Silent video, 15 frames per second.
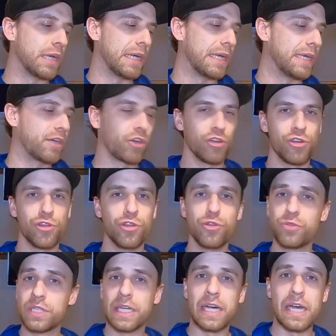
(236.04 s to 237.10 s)
uh, are
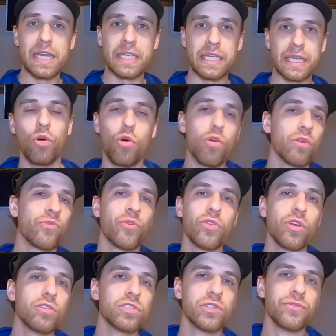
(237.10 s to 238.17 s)
new to hiking, or for
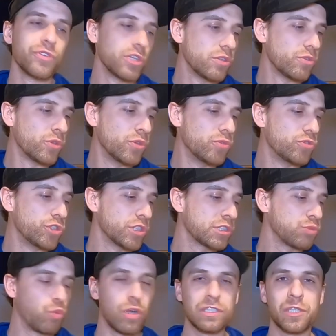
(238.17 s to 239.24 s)
those of you who
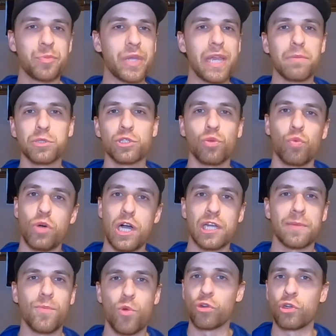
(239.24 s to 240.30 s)
just want to be able to
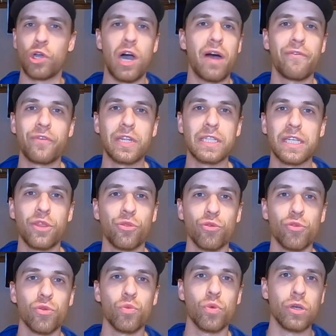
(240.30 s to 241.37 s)
walk confidently
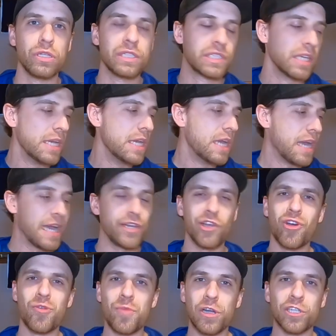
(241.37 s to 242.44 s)
through the woods, I
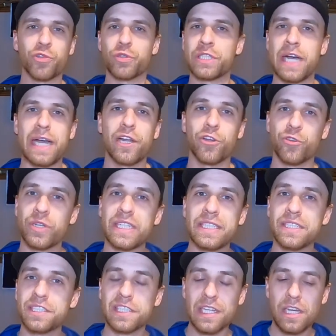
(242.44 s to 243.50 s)
know amongst
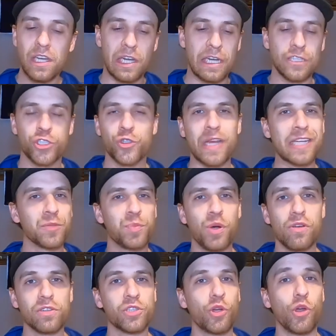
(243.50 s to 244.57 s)
retirees, uh, trekking
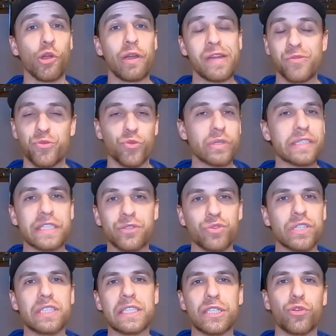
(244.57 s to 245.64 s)
poles are a really,
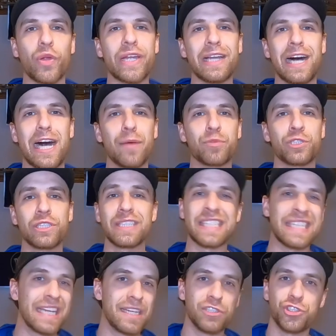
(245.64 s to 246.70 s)
really great option,
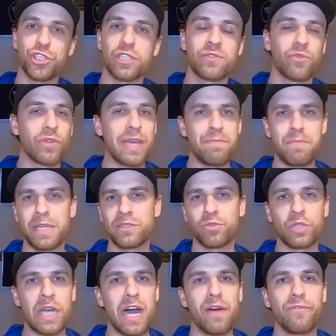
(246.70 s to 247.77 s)
again, just for that
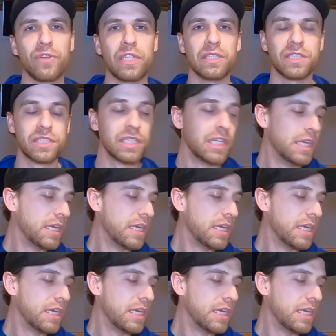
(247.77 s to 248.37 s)
mental confidence,